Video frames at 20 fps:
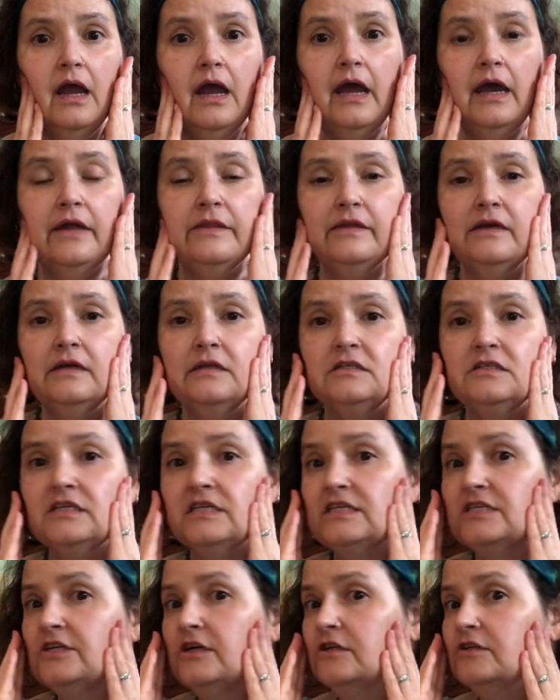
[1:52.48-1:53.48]
And then
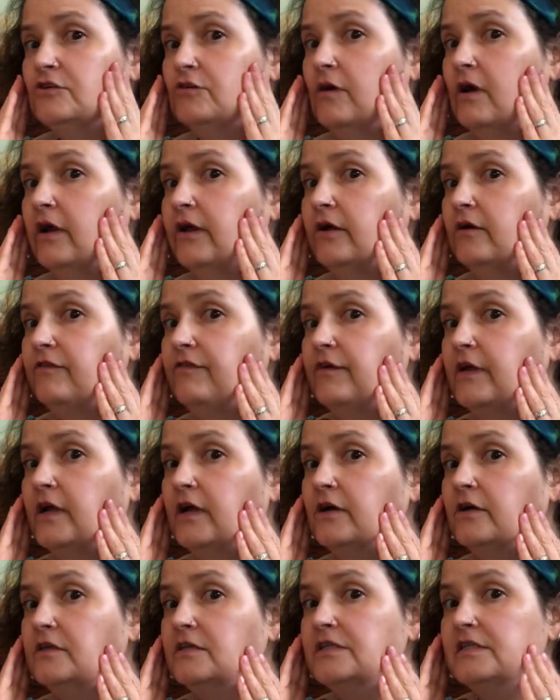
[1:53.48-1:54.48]
just start drawing your
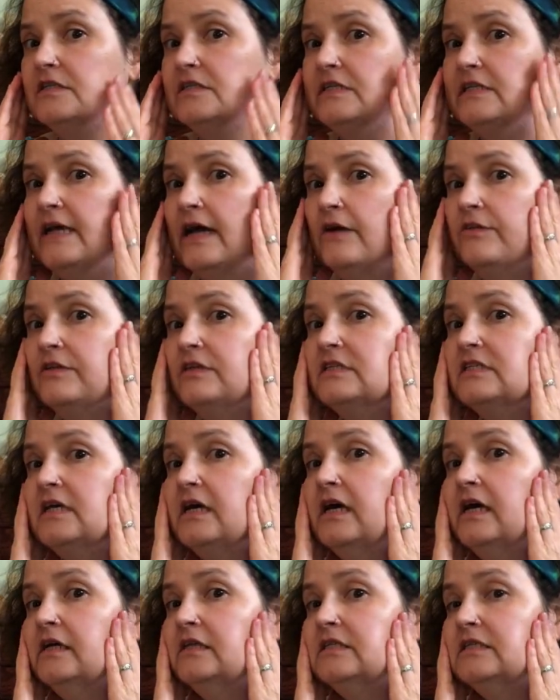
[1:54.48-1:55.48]
fingers down the
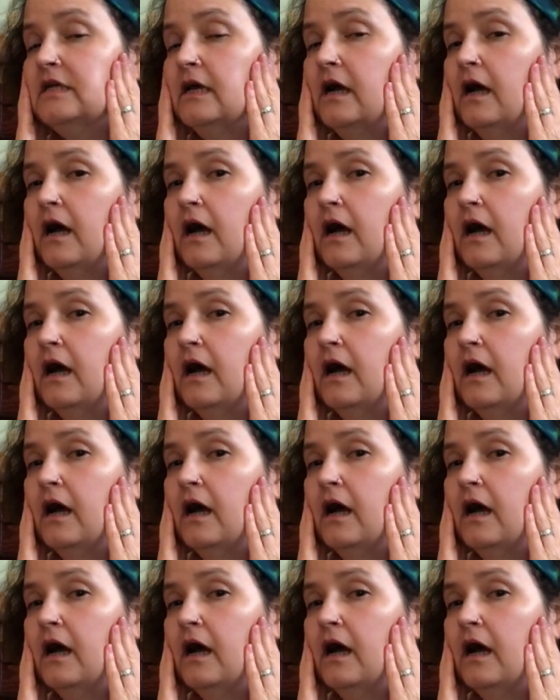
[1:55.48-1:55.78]
sides.